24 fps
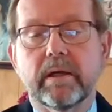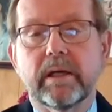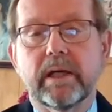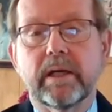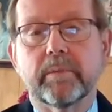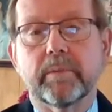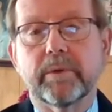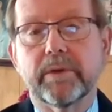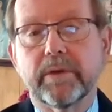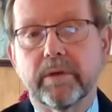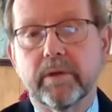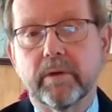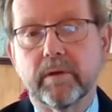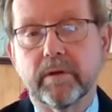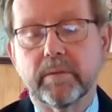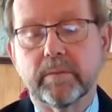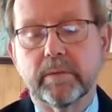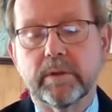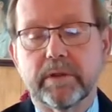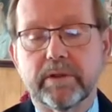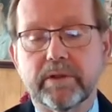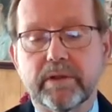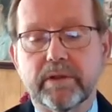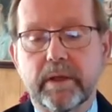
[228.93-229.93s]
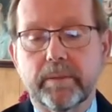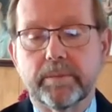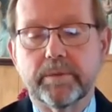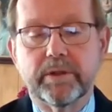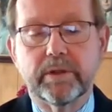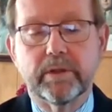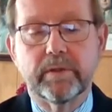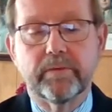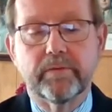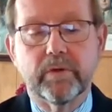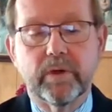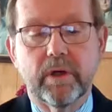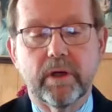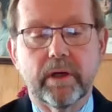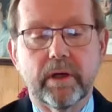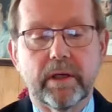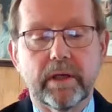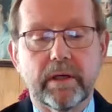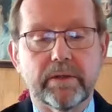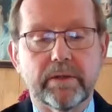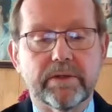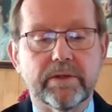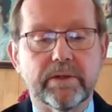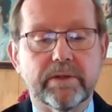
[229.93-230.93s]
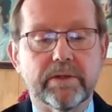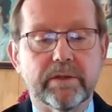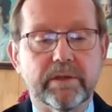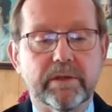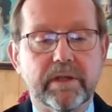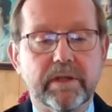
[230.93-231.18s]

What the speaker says: and with the notable exception of drug cases,